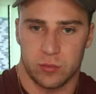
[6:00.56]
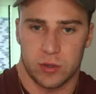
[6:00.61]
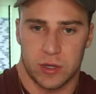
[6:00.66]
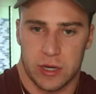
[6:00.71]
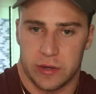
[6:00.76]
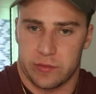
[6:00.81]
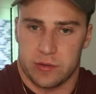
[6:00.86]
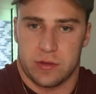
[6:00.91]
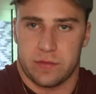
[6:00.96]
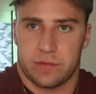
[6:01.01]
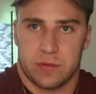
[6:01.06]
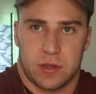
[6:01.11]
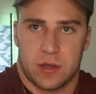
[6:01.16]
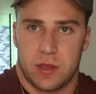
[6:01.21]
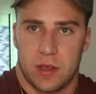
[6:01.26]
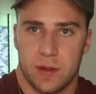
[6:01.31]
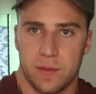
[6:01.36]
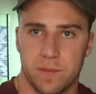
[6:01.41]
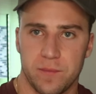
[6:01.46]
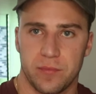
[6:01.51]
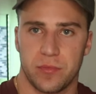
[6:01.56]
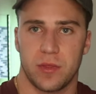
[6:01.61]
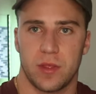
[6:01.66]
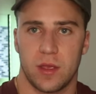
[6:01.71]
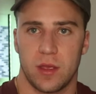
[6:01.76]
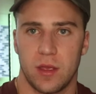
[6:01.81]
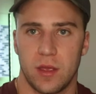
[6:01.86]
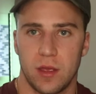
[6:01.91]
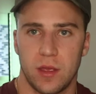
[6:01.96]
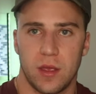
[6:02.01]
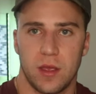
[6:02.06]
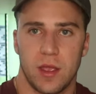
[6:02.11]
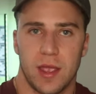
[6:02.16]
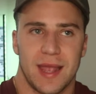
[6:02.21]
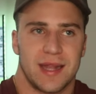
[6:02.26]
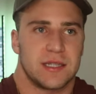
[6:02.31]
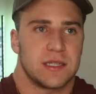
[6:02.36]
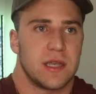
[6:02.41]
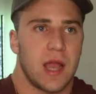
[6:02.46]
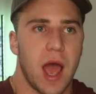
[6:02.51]
and whatever.
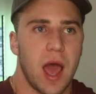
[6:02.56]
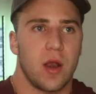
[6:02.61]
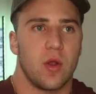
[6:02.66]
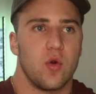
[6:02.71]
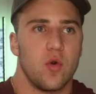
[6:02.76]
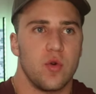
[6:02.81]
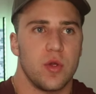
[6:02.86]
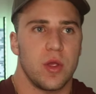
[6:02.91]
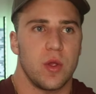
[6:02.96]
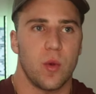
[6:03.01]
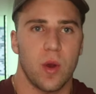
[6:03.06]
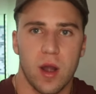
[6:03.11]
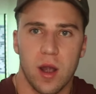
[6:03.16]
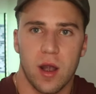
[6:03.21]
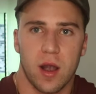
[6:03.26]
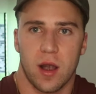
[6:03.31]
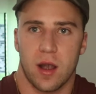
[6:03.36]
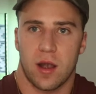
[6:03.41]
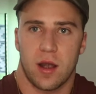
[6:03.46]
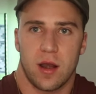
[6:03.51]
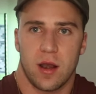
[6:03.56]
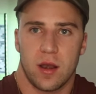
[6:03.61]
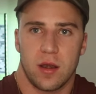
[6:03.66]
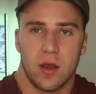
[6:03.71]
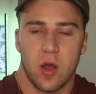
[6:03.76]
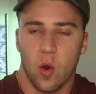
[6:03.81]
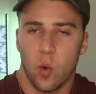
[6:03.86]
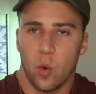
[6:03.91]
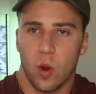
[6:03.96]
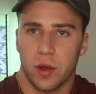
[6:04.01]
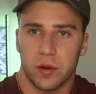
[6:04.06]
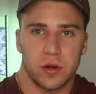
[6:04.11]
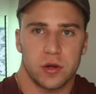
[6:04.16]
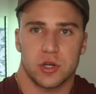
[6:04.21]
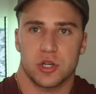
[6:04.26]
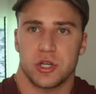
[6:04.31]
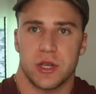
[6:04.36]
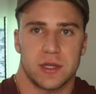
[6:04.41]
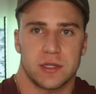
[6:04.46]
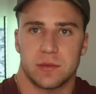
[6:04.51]
It's not who you are. No
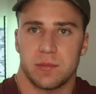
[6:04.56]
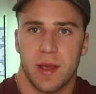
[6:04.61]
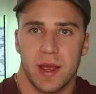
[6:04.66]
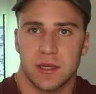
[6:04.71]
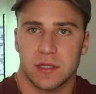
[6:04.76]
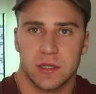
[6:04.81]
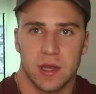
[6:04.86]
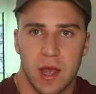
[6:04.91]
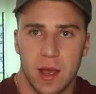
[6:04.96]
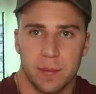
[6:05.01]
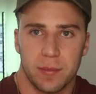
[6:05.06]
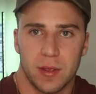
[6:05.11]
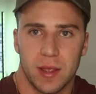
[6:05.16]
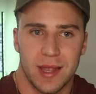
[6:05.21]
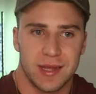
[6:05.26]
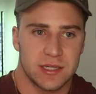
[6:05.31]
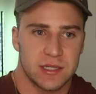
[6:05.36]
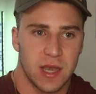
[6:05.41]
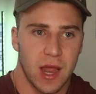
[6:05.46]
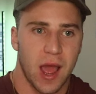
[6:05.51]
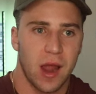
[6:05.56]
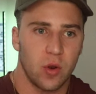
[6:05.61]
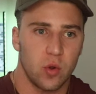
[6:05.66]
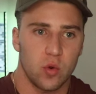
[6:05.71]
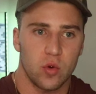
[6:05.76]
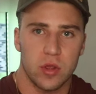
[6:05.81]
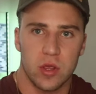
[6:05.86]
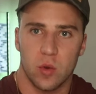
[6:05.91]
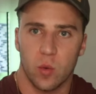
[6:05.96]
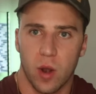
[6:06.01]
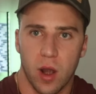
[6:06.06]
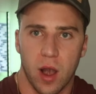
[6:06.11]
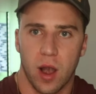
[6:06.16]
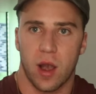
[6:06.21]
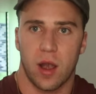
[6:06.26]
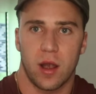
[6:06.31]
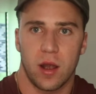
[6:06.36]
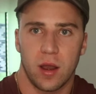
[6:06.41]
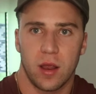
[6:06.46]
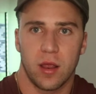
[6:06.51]
wonder shit's messed up. It's not who you
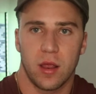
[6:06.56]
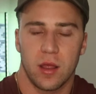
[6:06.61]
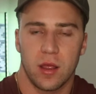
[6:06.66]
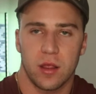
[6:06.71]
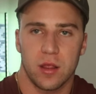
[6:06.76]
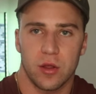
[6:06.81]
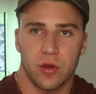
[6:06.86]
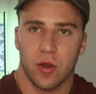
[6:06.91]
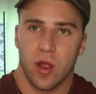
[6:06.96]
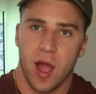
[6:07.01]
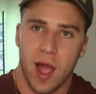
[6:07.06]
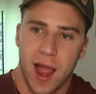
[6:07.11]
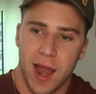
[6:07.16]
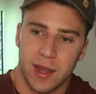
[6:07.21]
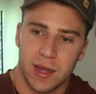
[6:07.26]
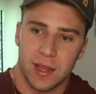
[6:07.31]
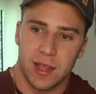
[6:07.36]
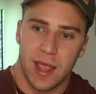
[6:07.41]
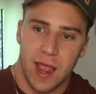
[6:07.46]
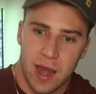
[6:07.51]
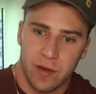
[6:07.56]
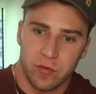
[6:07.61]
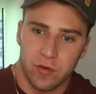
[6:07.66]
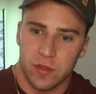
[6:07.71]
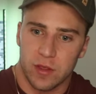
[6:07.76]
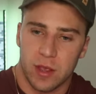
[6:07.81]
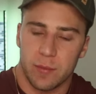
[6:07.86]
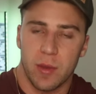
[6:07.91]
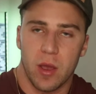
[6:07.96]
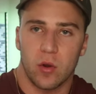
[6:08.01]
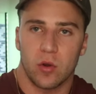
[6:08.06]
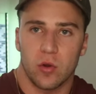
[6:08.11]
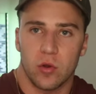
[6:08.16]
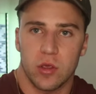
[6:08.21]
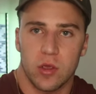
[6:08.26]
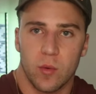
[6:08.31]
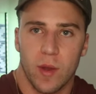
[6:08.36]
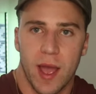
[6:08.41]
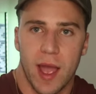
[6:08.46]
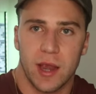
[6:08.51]
are. You're hiding everything about who
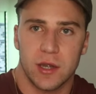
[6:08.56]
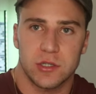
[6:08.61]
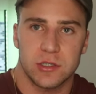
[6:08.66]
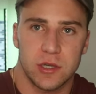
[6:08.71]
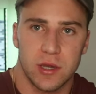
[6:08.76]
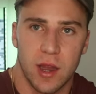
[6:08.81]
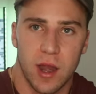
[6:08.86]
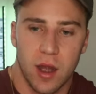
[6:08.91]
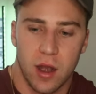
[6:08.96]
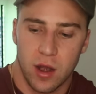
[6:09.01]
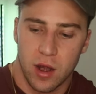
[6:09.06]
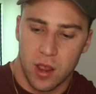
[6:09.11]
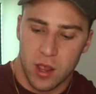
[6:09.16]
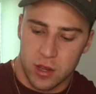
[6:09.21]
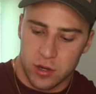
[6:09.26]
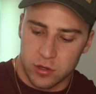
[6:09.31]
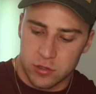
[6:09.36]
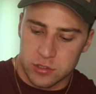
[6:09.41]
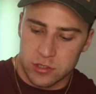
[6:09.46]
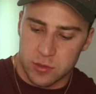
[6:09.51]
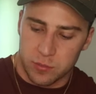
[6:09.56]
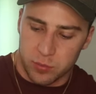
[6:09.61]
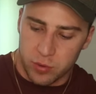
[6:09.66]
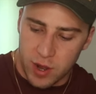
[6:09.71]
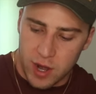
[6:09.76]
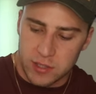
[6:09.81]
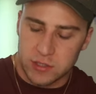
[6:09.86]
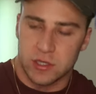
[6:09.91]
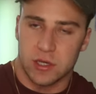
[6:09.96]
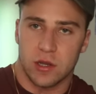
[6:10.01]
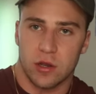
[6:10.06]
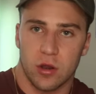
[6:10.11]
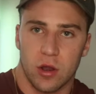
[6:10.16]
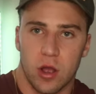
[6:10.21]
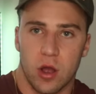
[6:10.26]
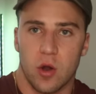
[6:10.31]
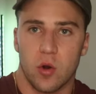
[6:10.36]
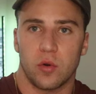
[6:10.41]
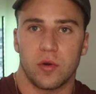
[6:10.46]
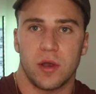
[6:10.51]
you actually are. You're suppressing
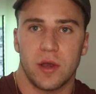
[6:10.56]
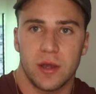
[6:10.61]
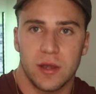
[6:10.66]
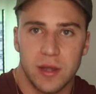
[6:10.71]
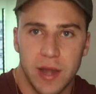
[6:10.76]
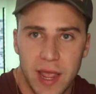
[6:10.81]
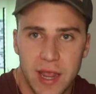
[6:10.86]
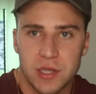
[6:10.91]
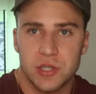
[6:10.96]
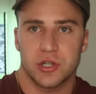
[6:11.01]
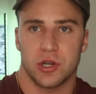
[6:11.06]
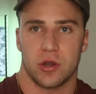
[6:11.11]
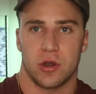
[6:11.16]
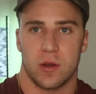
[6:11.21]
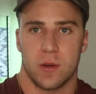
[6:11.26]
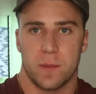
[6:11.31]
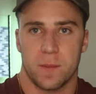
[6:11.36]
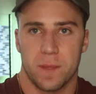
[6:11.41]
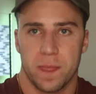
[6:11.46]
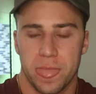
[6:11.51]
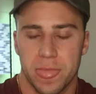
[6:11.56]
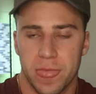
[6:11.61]
your own nature.